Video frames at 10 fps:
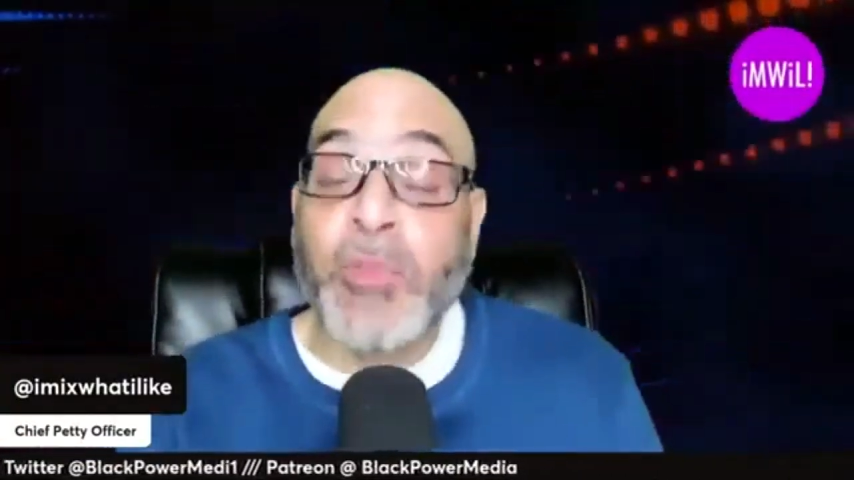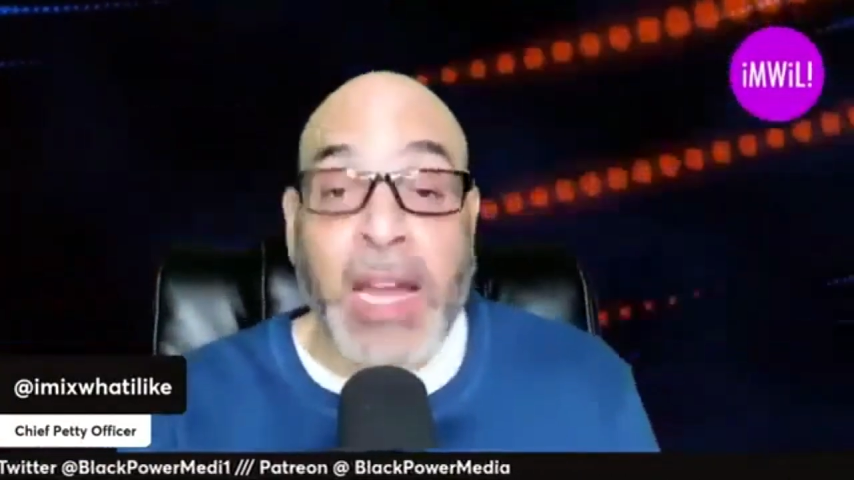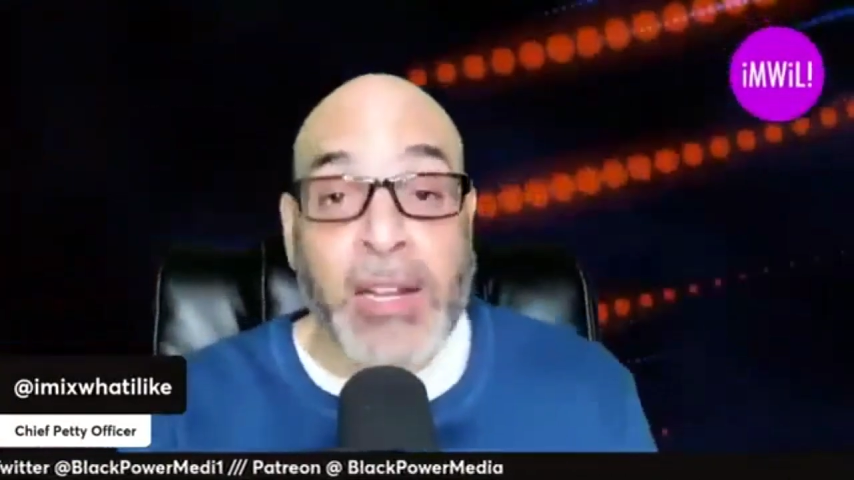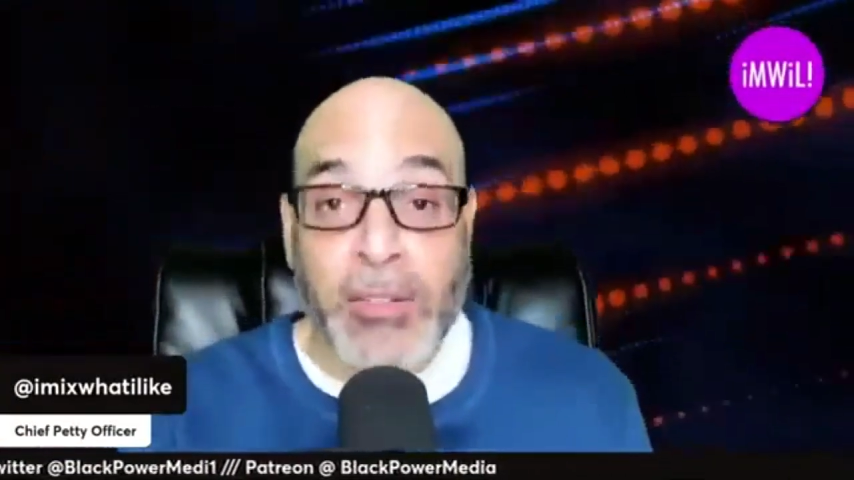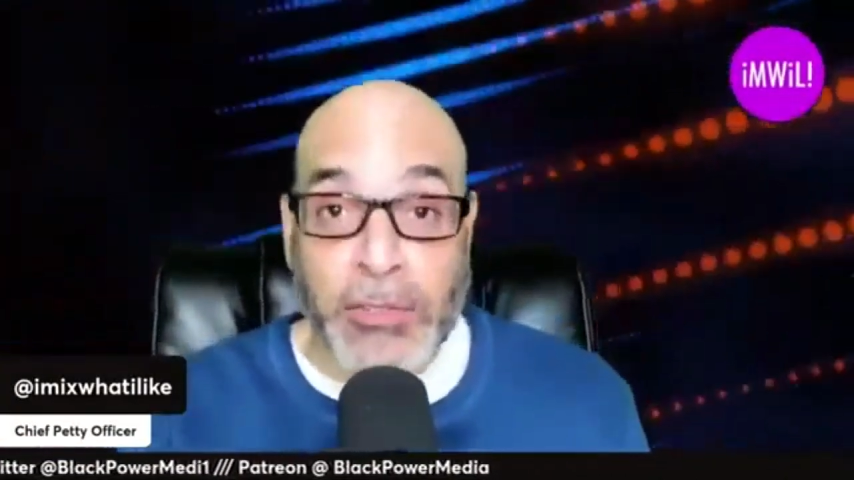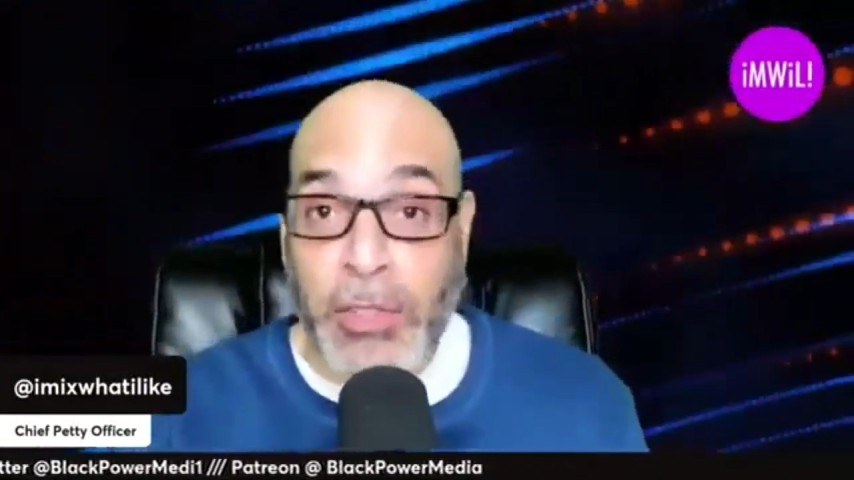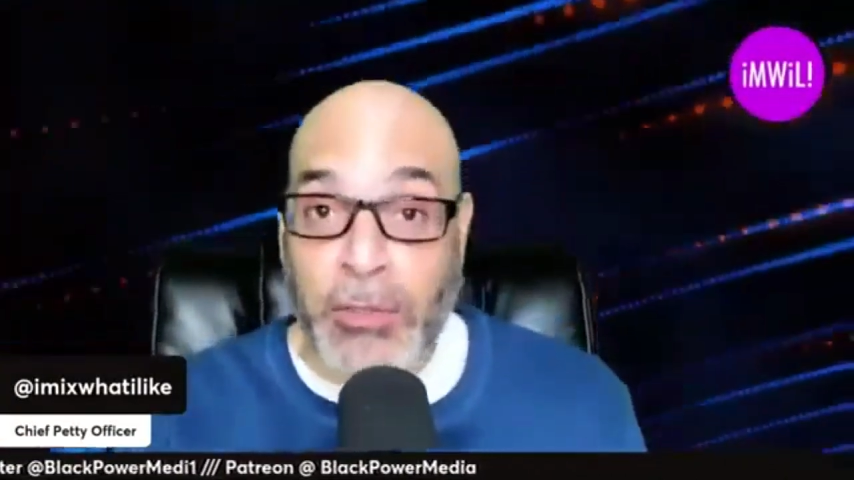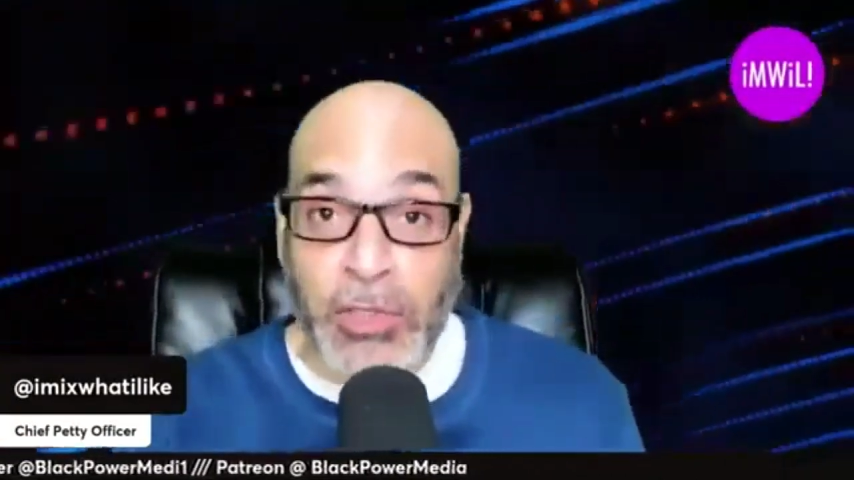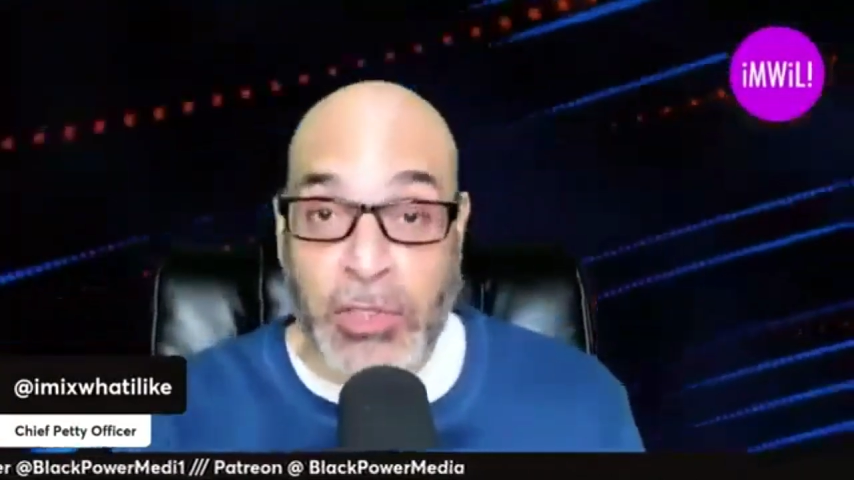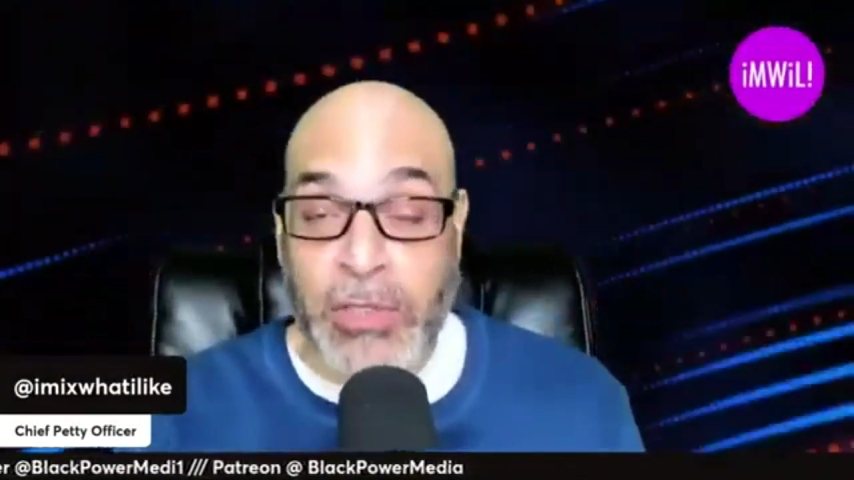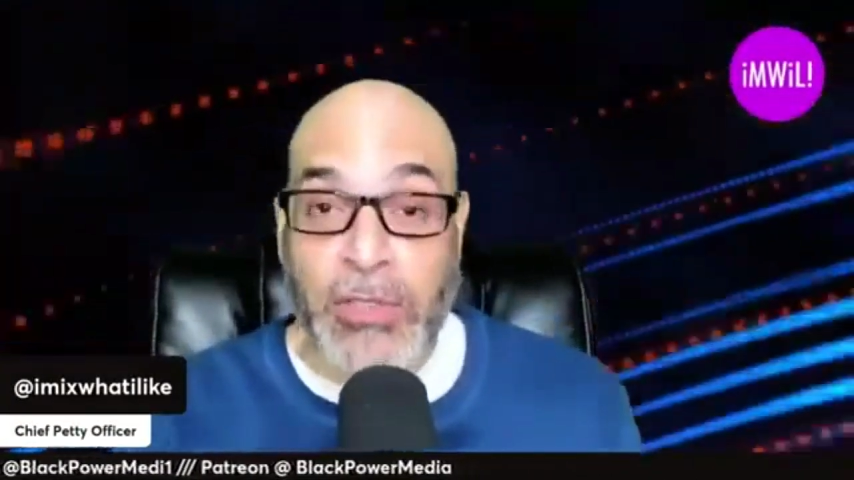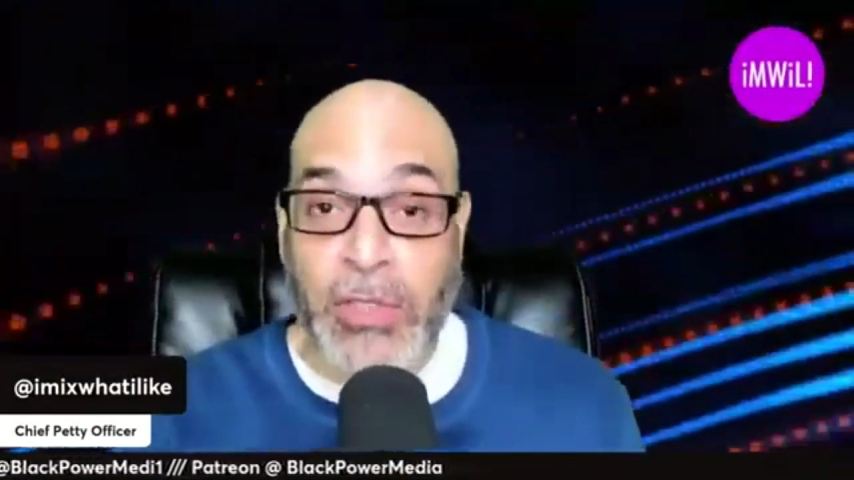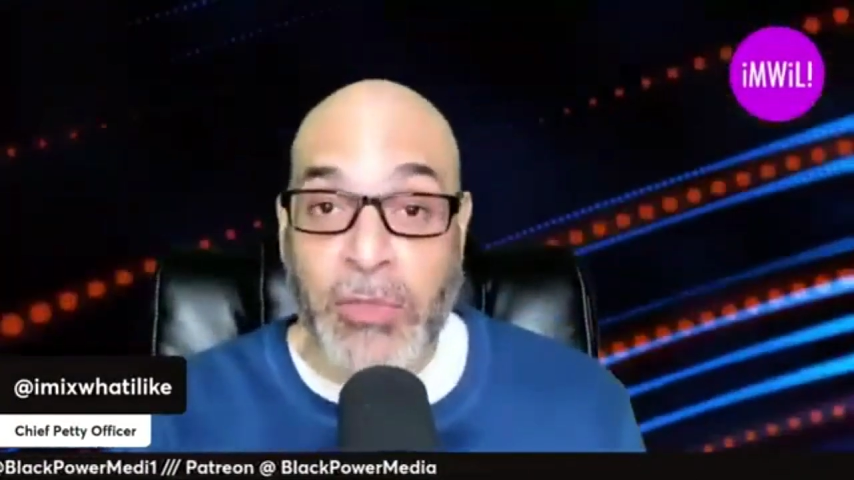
radical notions